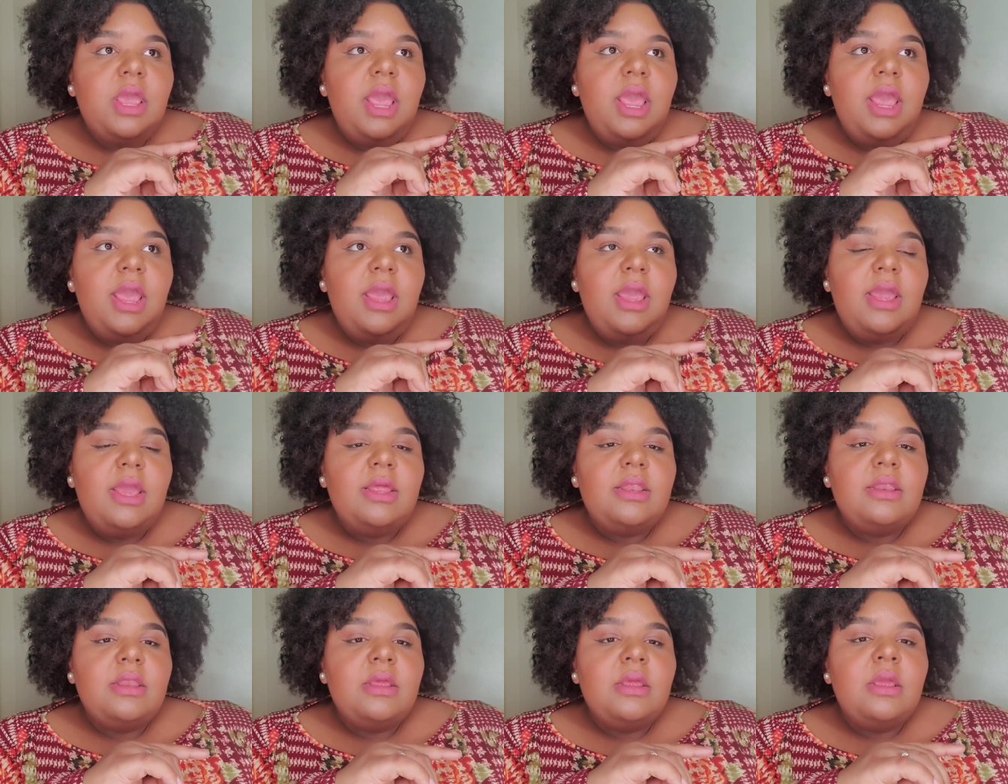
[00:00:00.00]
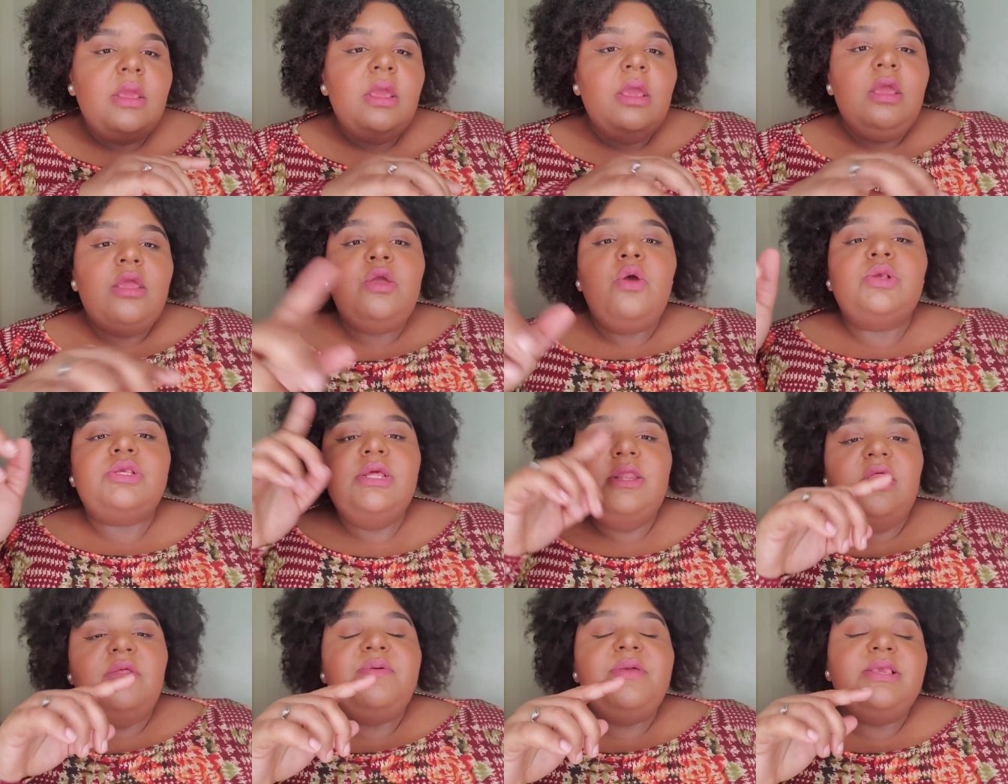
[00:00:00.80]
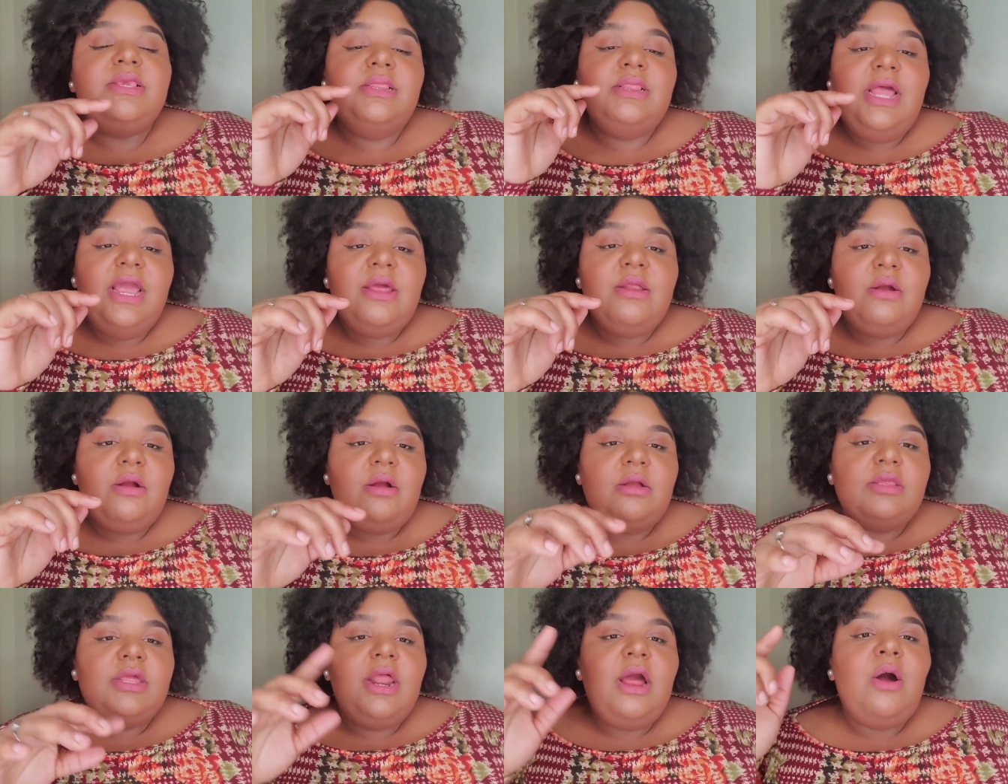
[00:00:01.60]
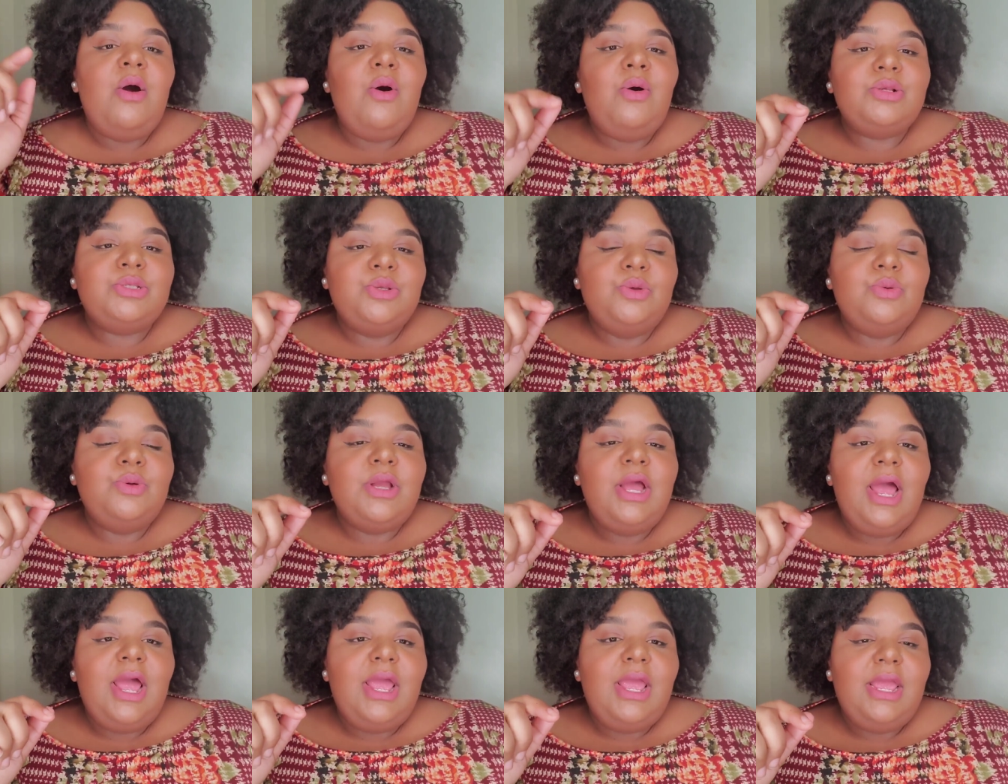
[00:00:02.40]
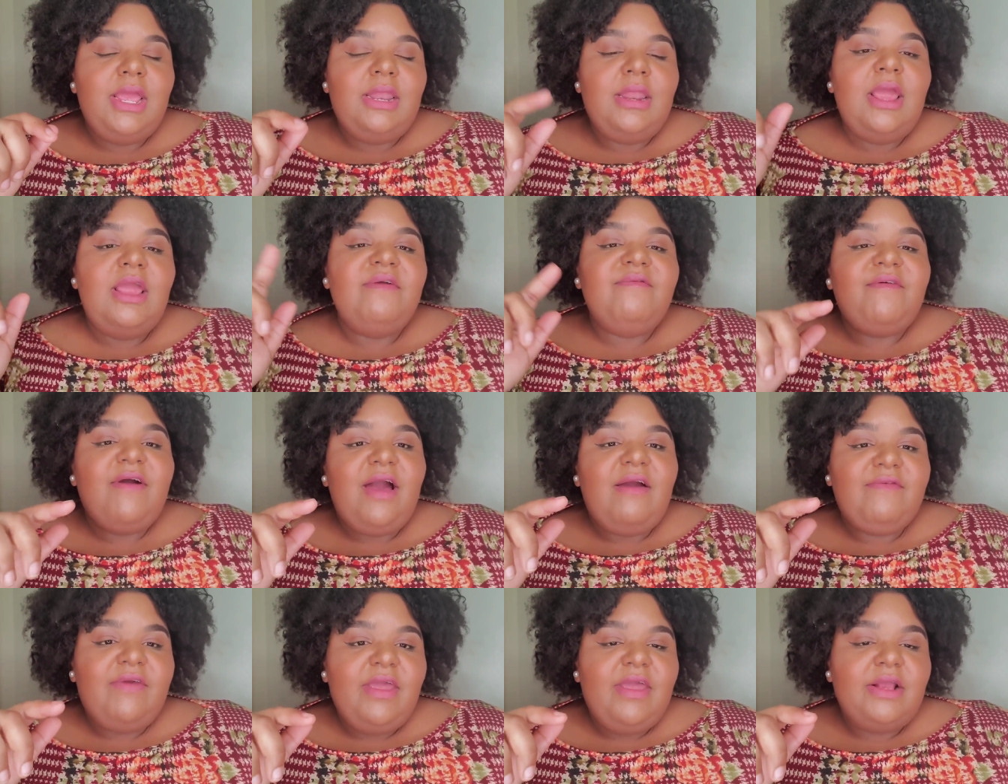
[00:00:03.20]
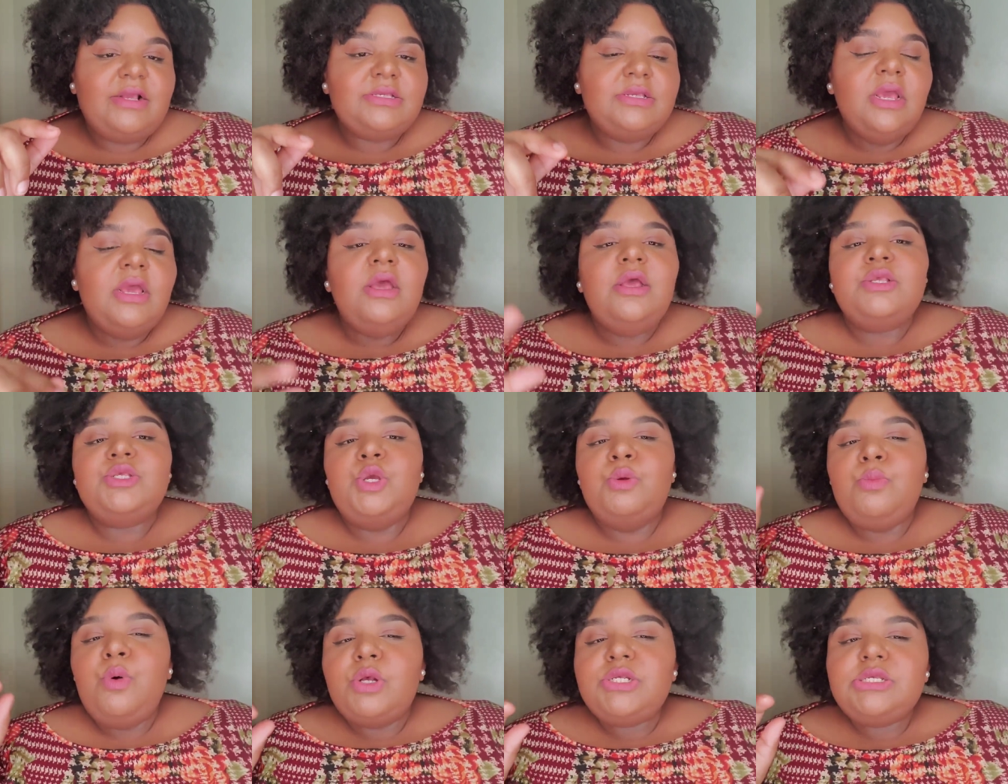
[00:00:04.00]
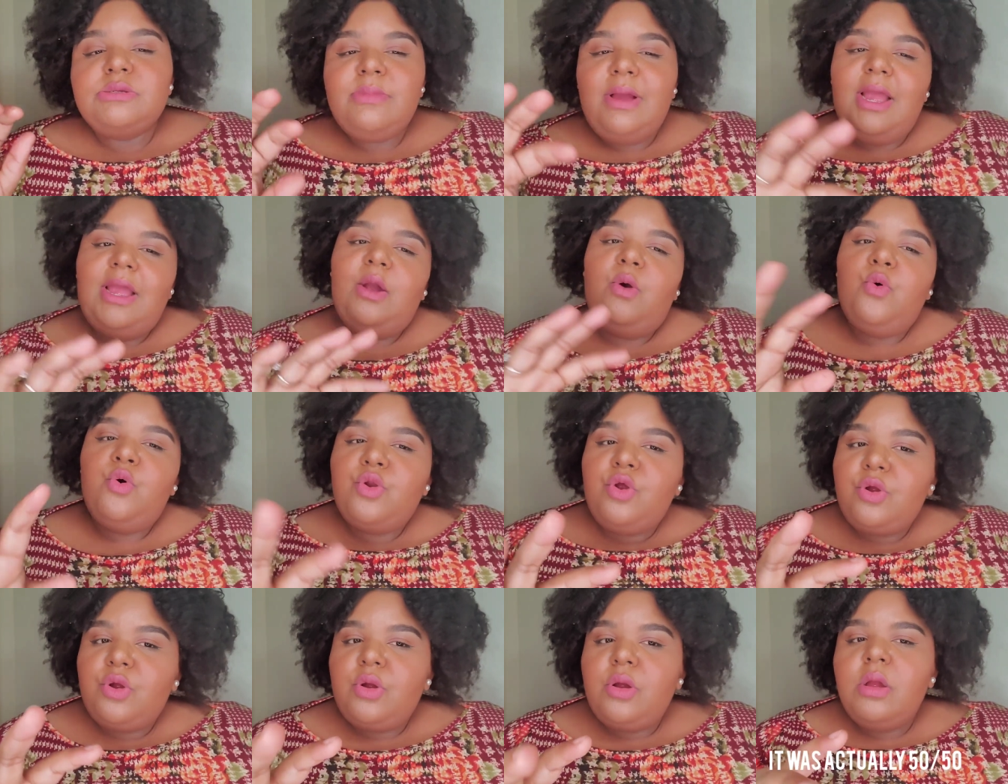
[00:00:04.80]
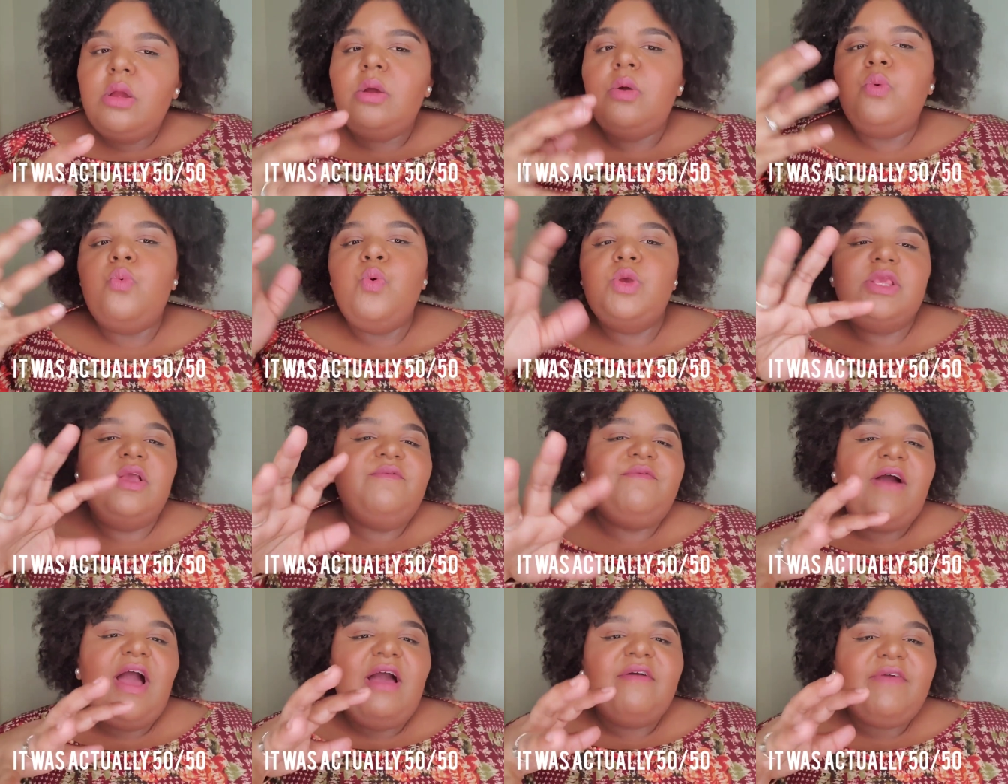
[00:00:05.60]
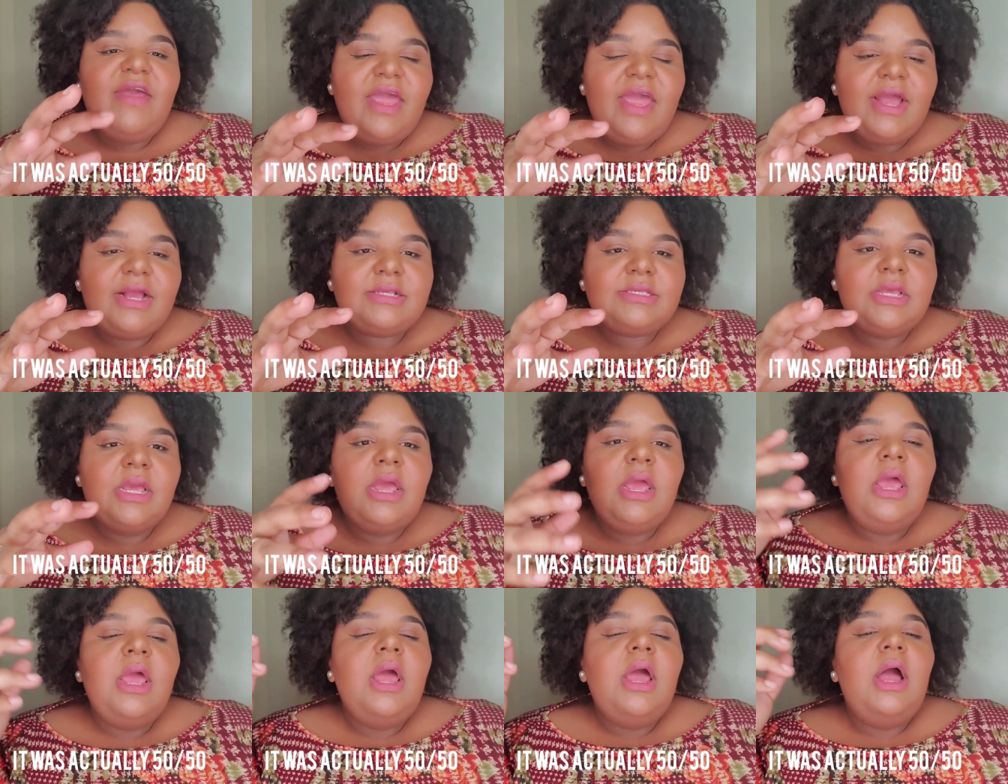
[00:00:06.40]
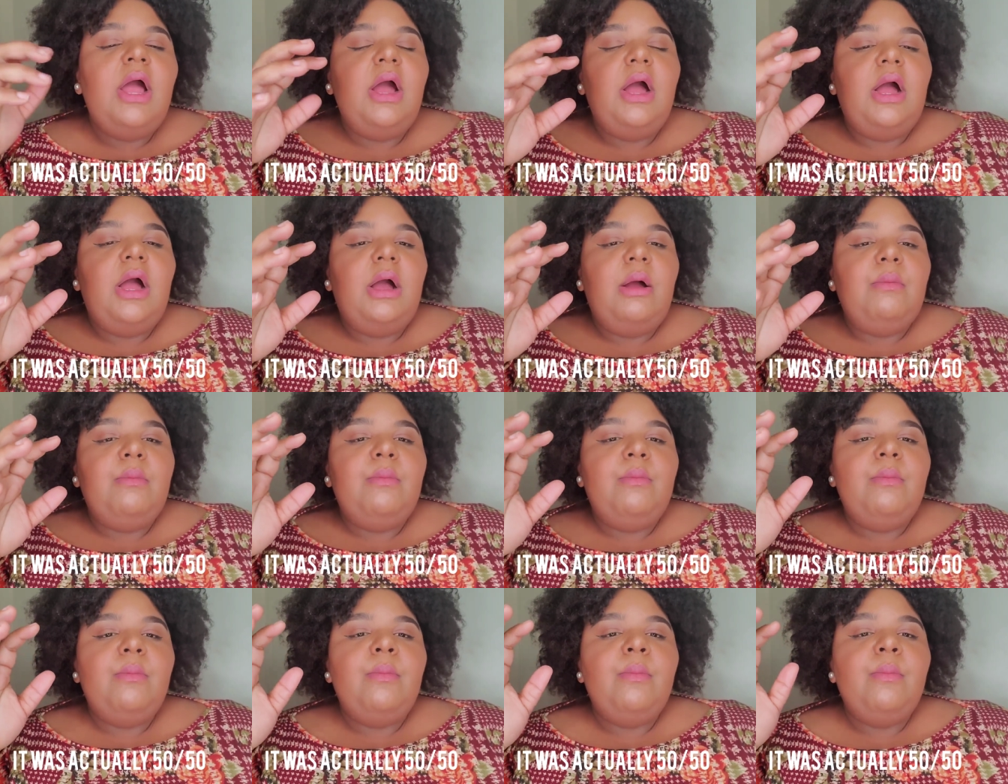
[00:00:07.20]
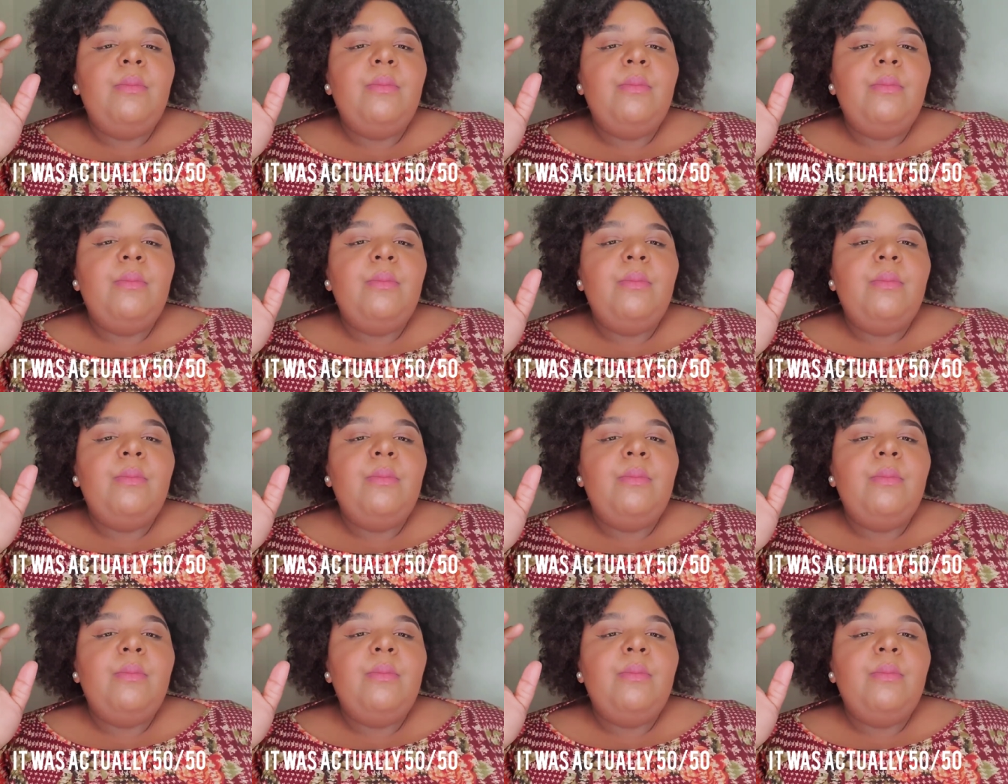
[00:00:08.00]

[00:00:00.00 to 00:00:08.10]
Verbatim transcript: And you'll see another piece later that I also got in a five X. So most of my order was a five X, um,